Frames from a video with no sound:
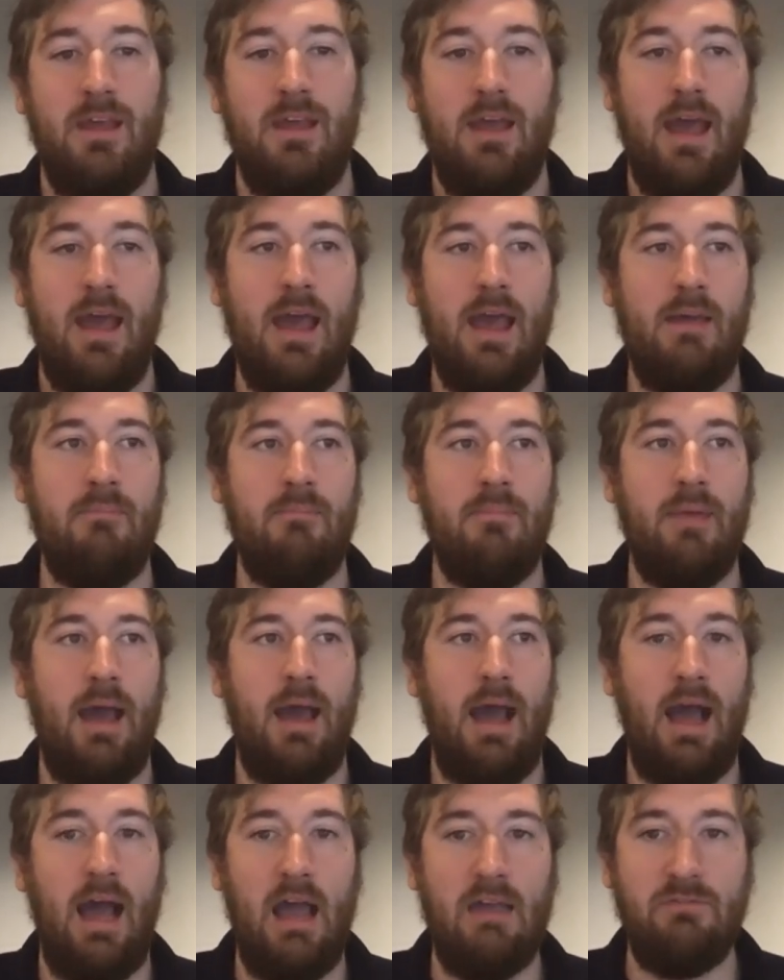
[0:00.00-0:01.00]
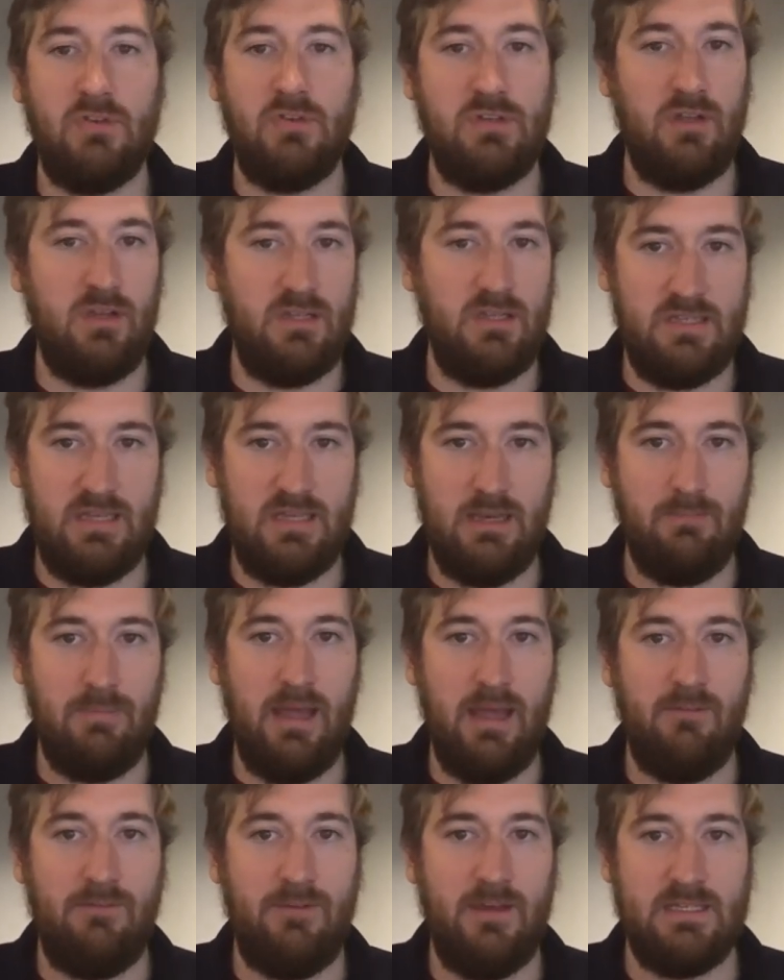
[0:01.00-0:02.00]
And I've certainly seen the
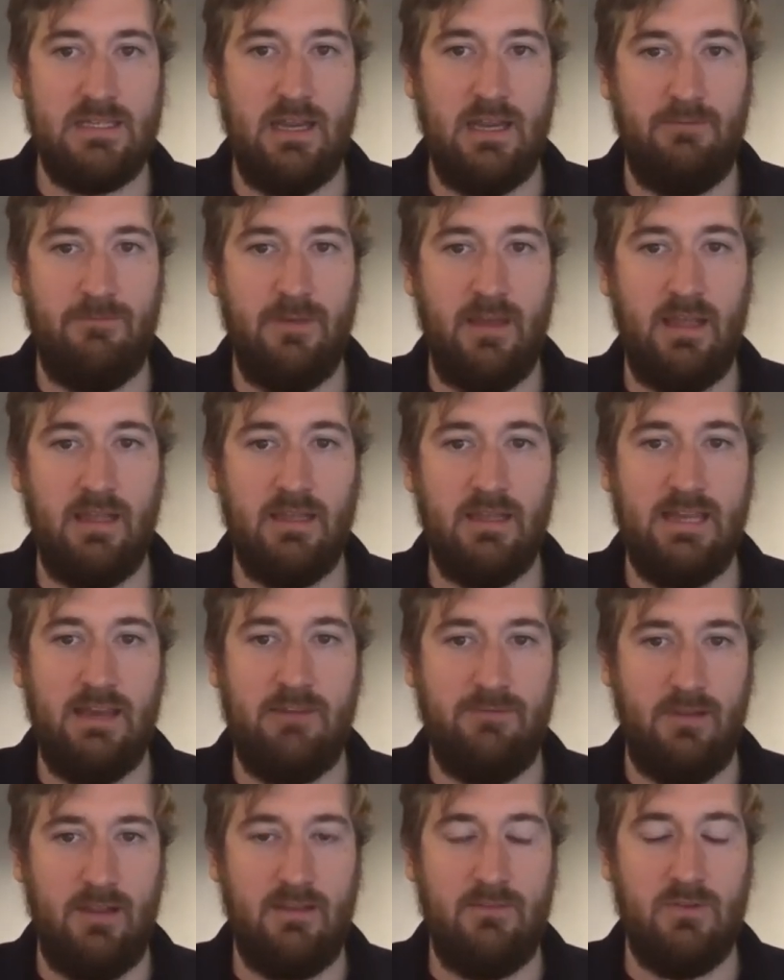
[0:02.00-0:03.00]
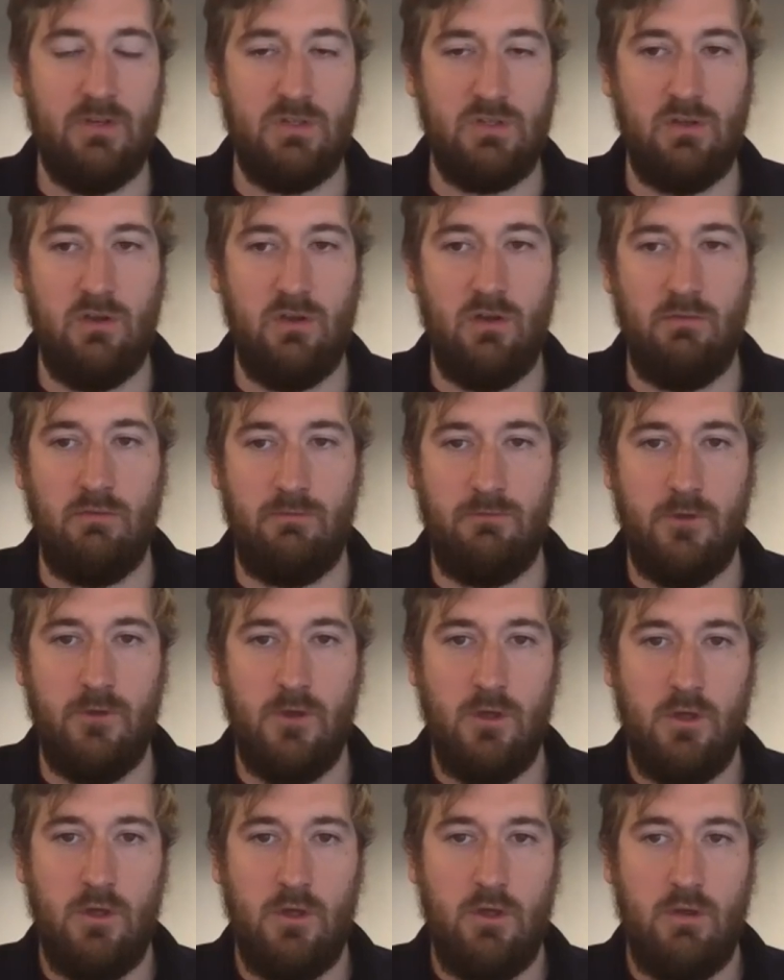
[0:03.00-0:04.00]
benefits, and I think definitely the sort of
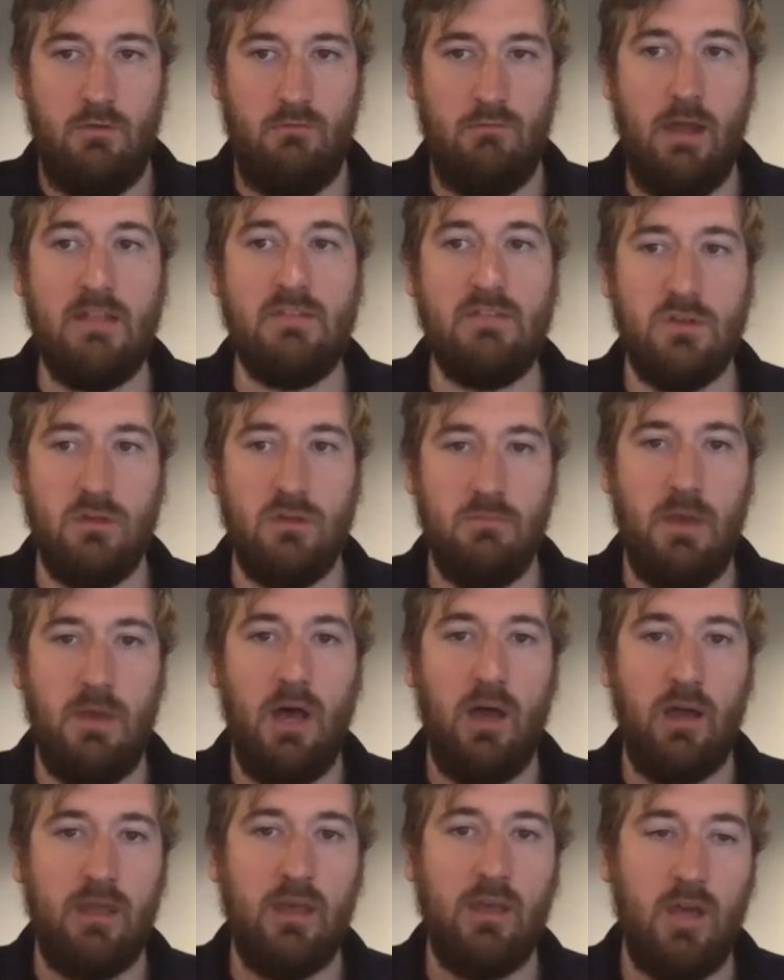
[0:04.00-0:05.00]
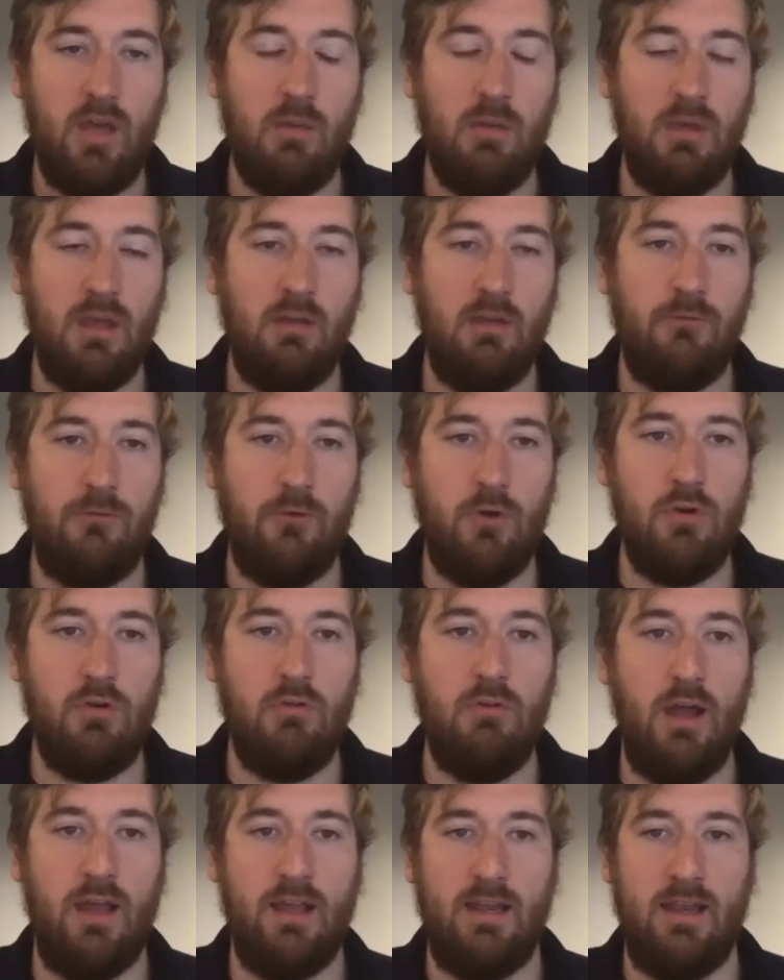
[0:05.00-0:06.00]
rental market coming through
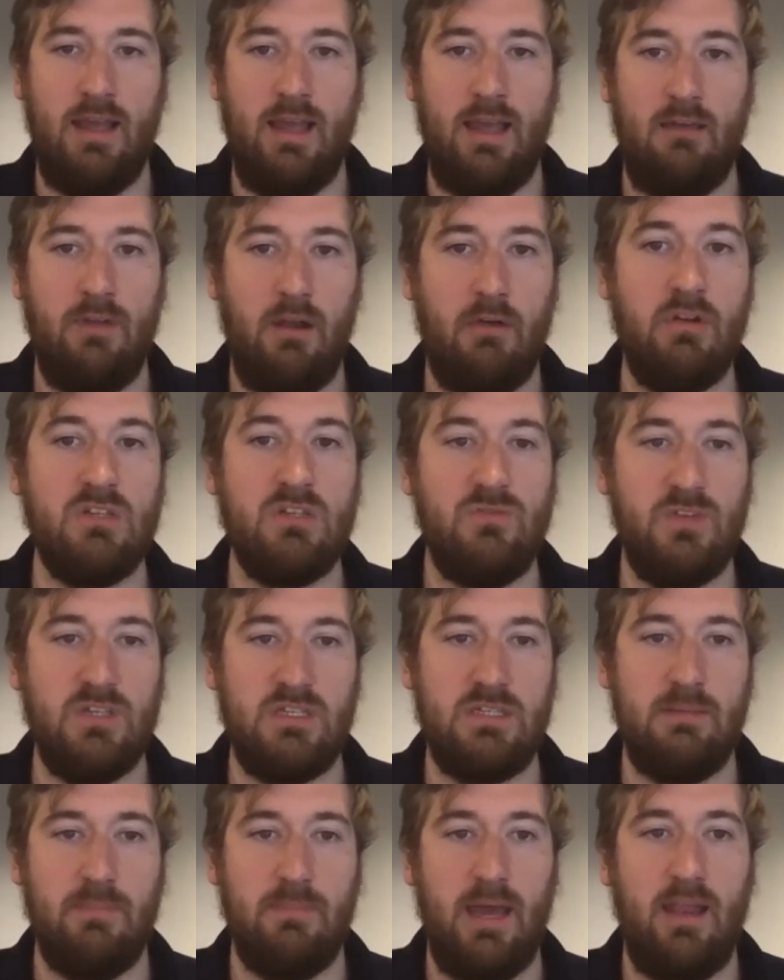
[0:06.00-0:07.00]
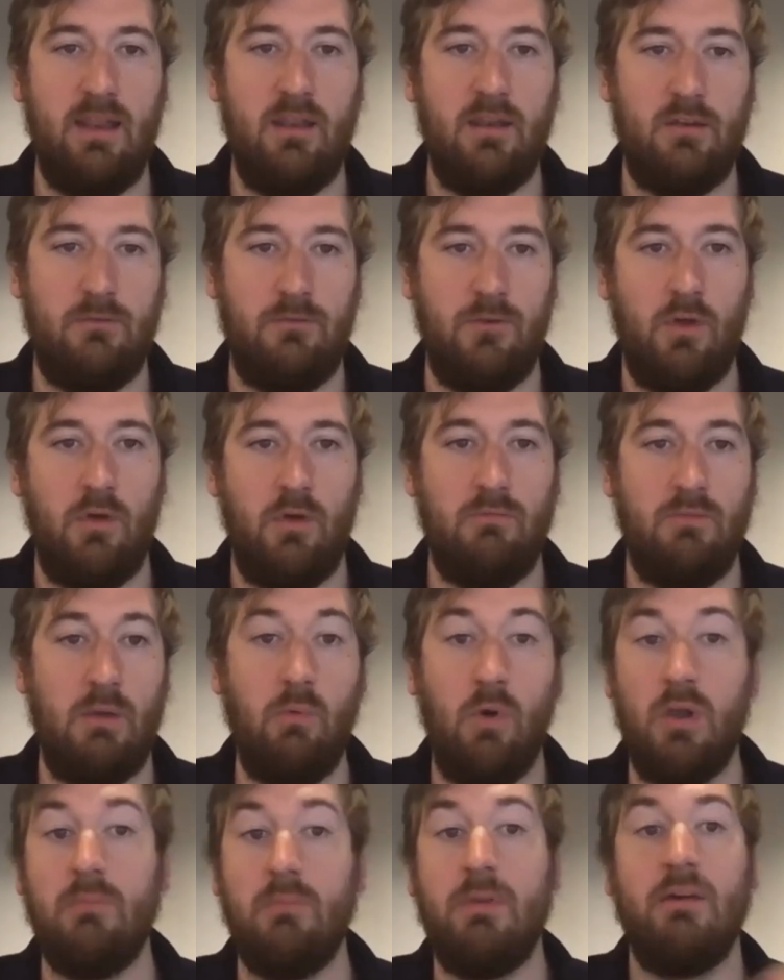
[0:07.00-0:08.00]
right now, there is this demand for, they
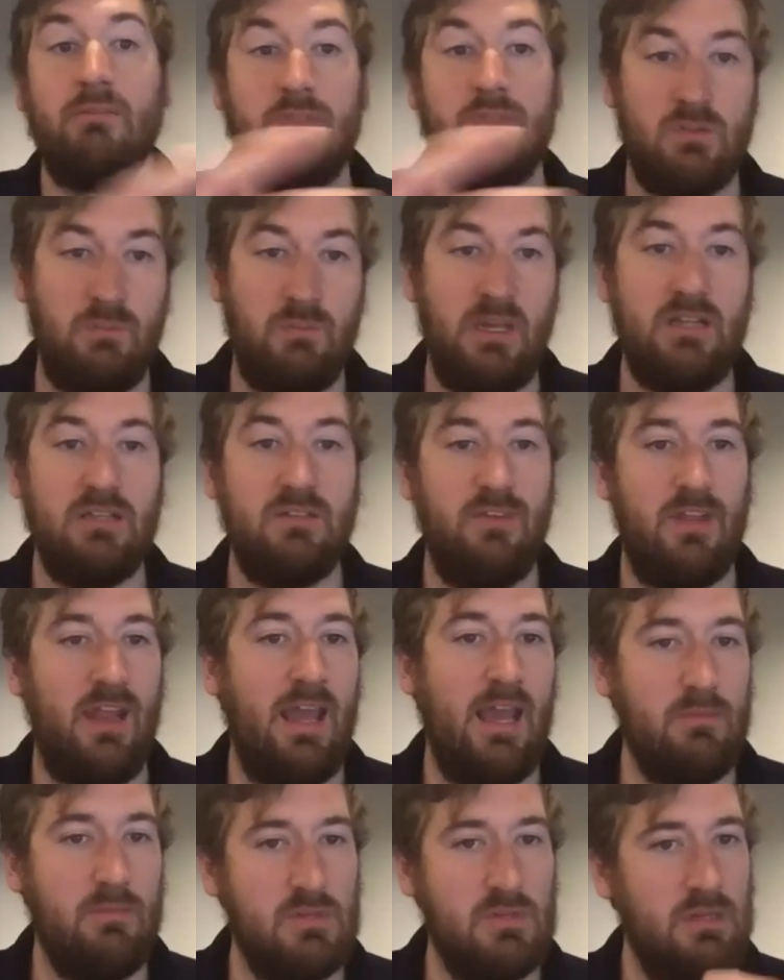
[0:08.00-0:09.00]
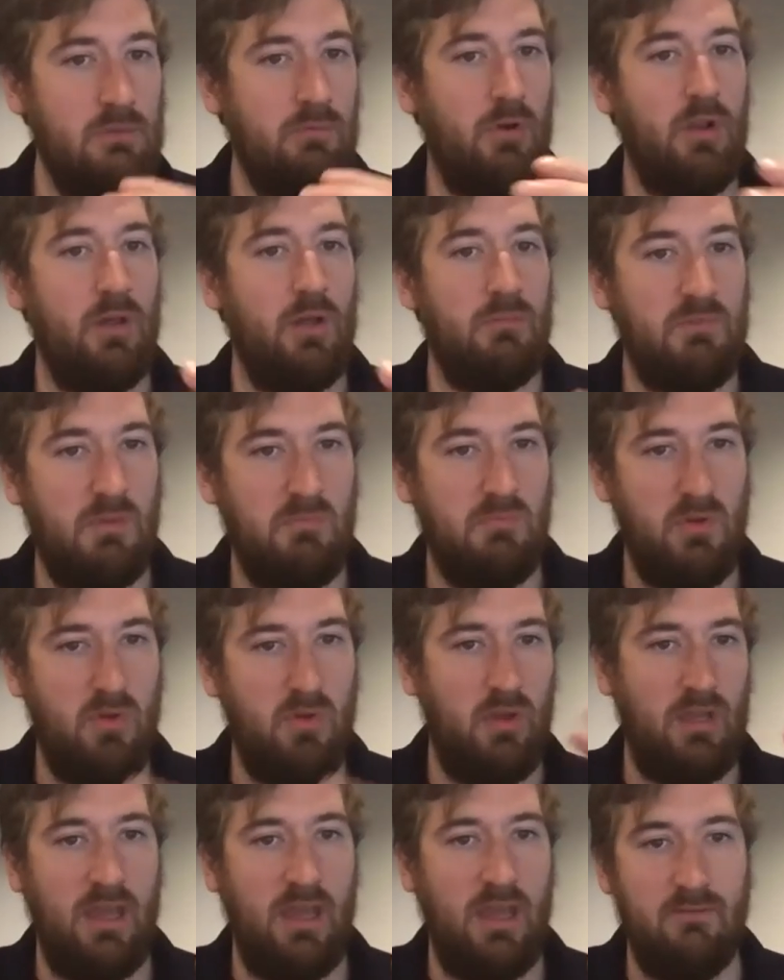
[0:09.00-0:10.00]
want to be able to speak to their neighbours, they want to
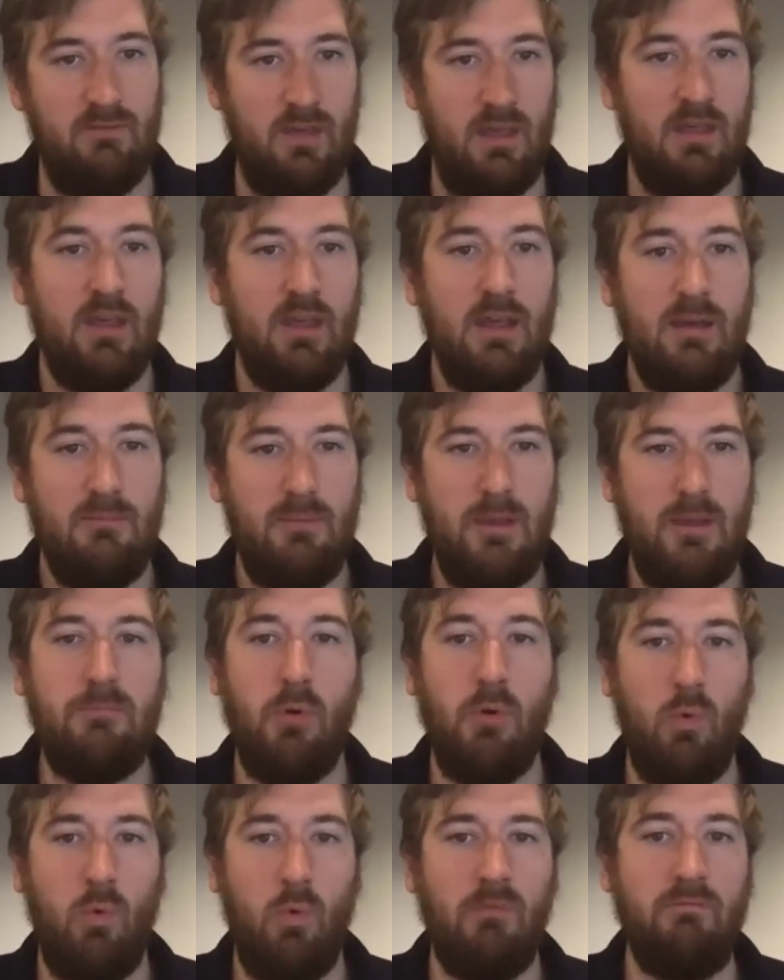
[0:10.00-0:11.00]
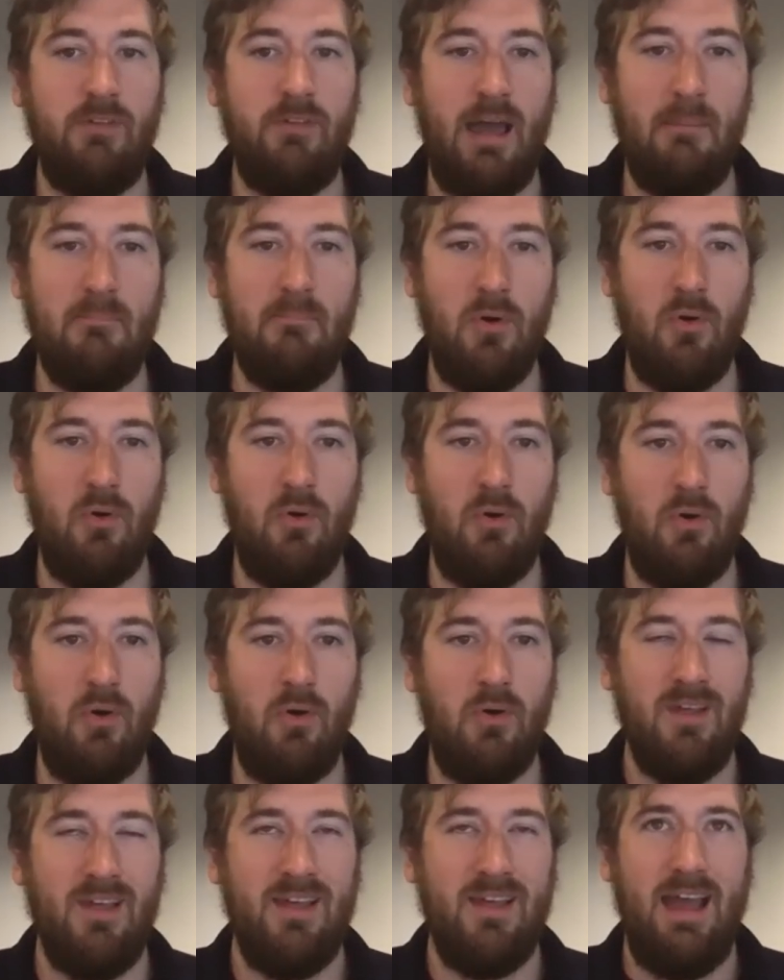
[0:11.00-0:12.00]
communicate, that people want that more.